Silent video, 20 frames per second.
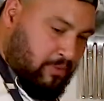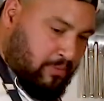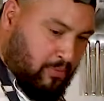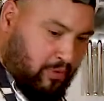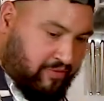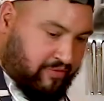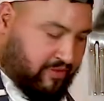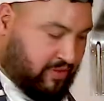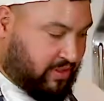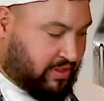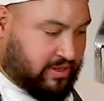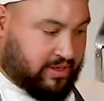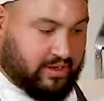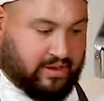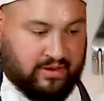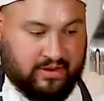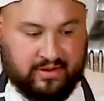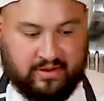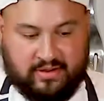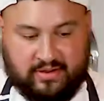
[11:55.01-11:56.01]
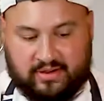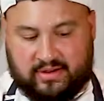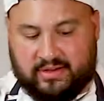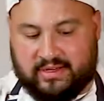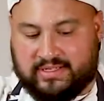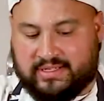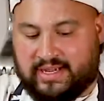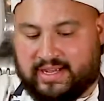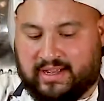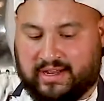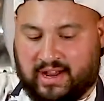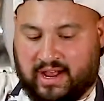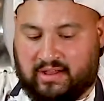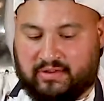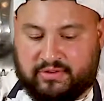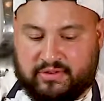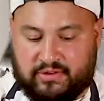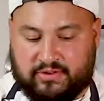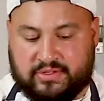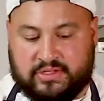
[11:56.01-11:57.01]
more filling in here. I'm going to take it out
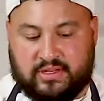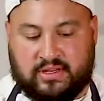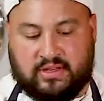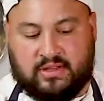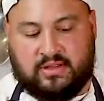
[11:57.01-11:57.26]
and use it.